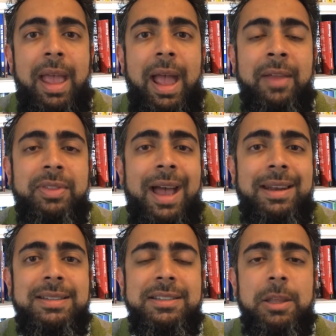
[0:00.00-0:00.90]
And that
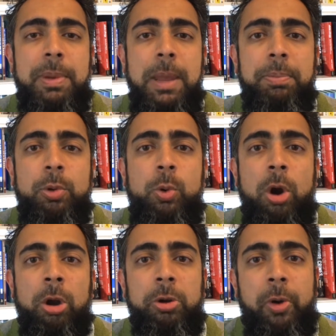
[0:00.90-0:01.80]
is that the people who
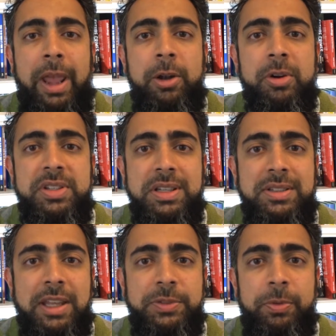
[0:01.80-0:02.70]
are great or
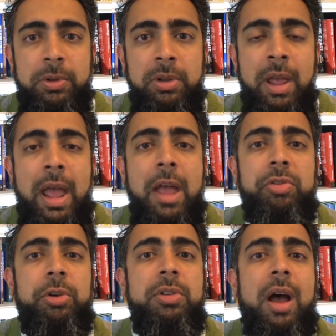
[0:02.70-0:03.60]
successful,
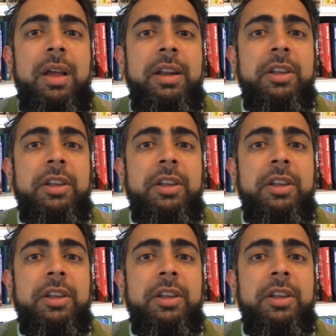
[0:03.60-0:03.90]
they're not